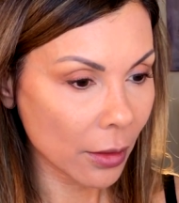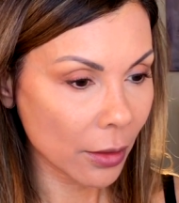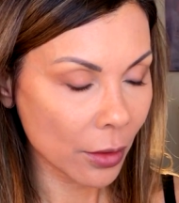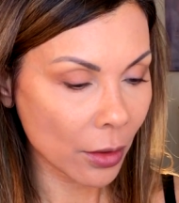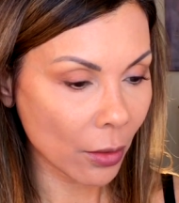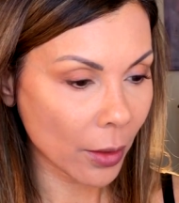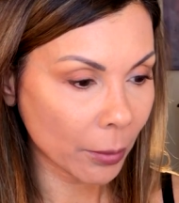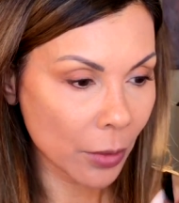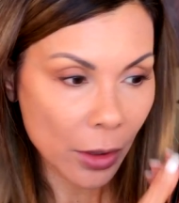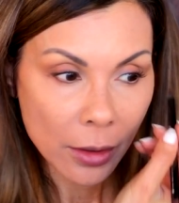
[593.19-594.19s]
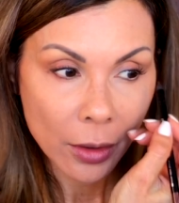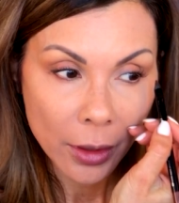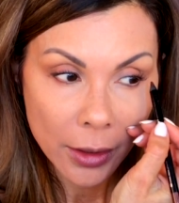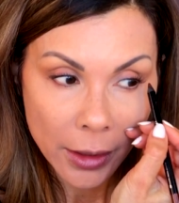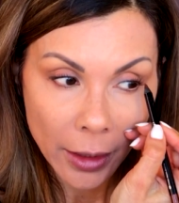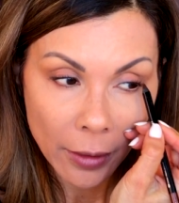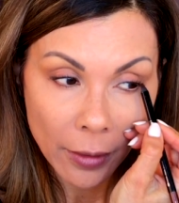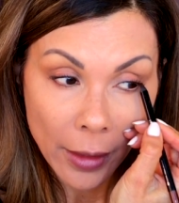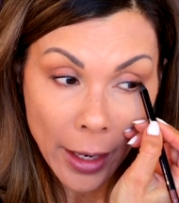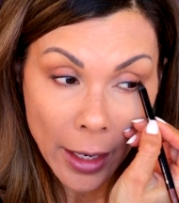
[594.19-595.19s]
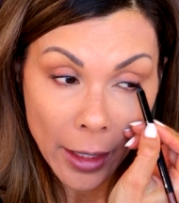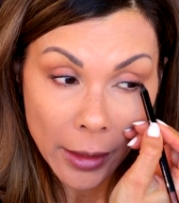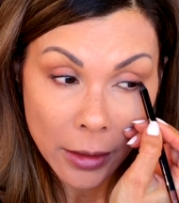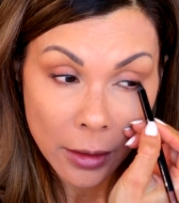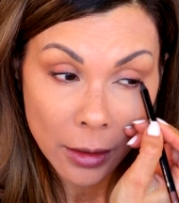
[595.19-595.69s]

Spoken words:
So I'm just going to take that